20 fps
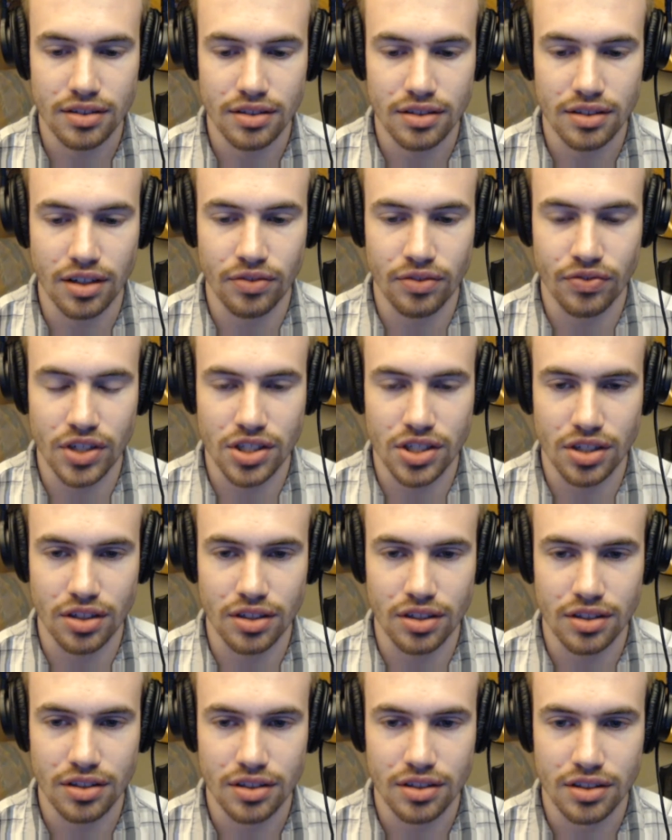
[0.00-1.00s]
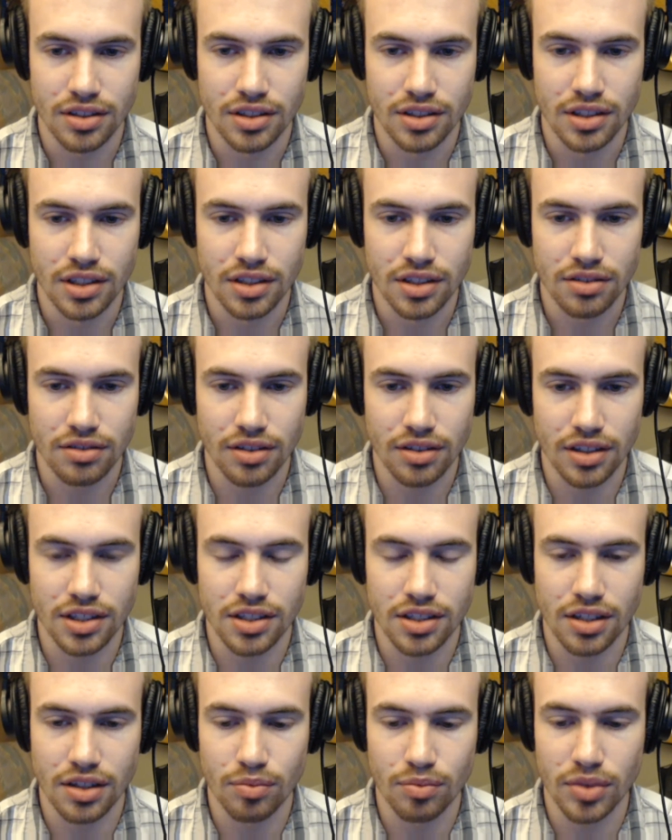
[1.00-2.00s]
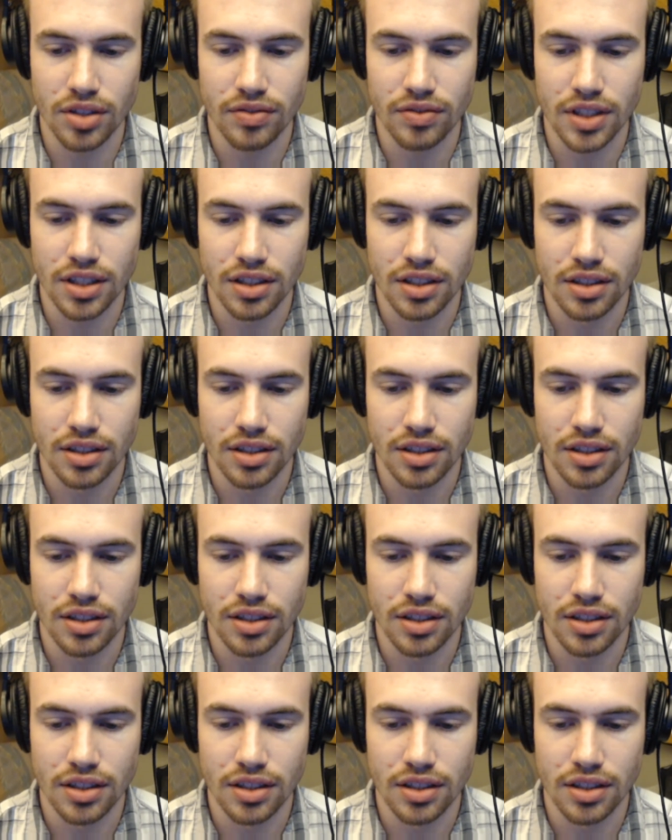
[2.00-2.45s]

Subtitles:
official release of the movie.